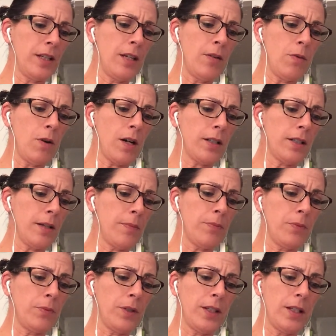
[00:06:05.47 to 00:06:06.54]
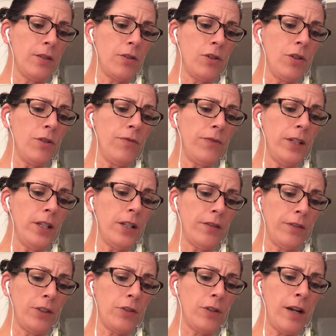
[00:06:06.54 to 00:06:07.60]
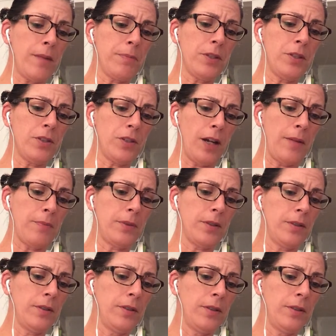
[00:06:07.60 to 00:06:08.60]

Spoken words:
He walked up within 2 feet of a trap and stopped.